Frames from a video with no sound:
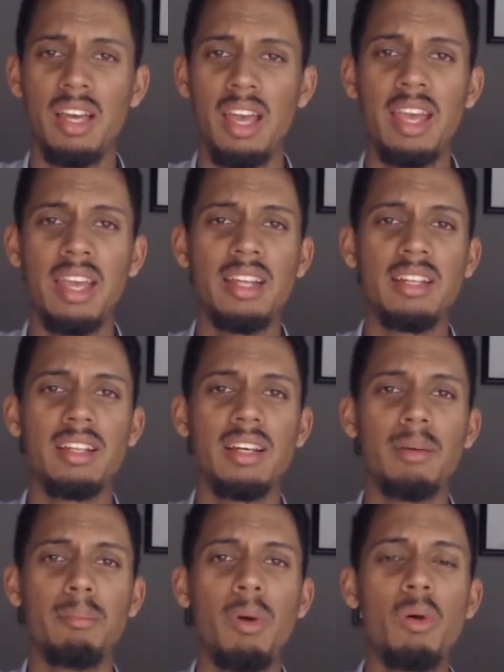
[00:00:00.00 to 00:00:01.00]
And
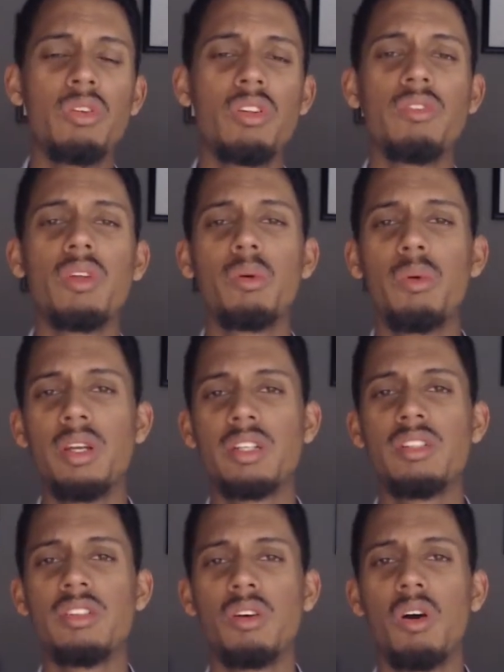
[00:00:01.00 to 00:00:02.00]
most of the
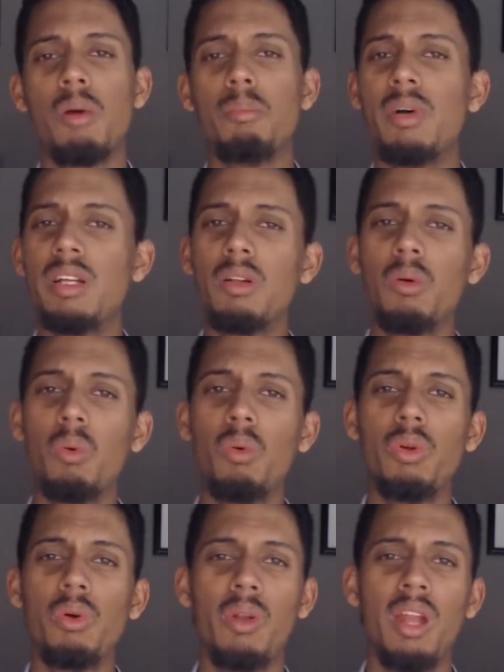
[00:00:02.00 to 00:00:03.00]
questions are middle order
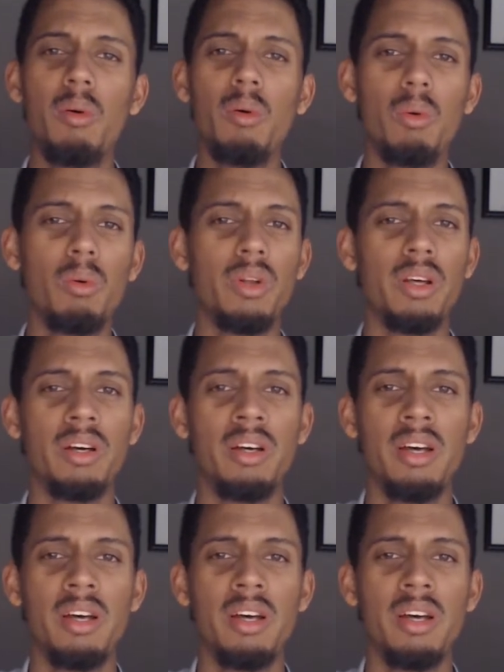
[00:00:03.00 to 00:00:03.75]
or lower order.